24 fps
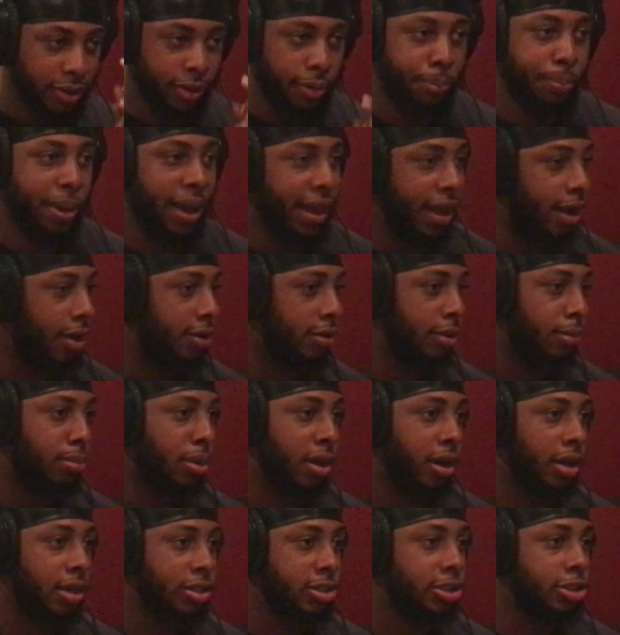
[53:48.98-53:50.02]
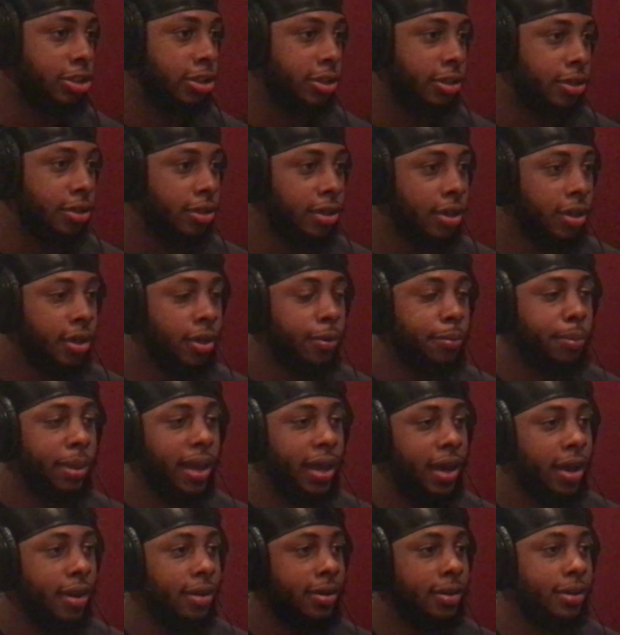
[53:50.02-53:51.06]
a pound of brown sugar,
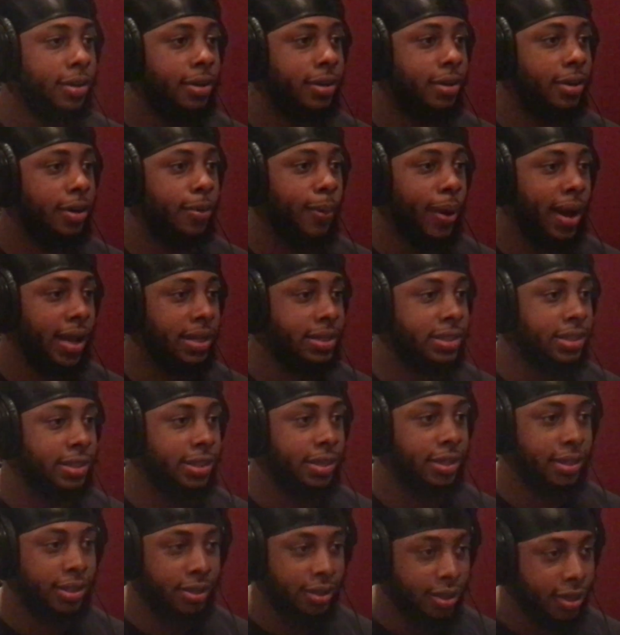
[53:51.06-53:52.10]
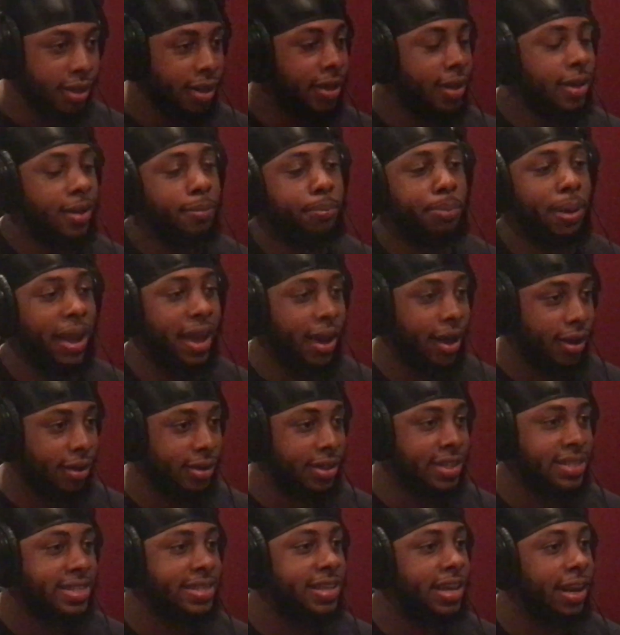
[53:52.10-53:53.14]
pound of white sugar, pound of
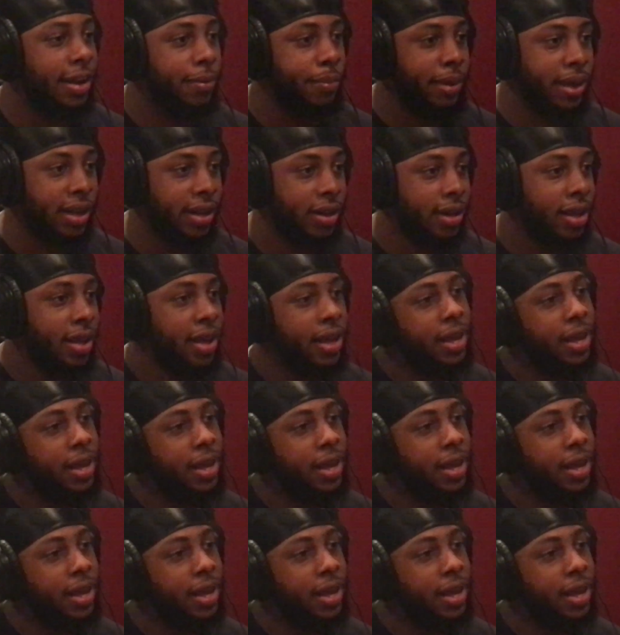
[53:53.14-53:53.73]
cinnamon,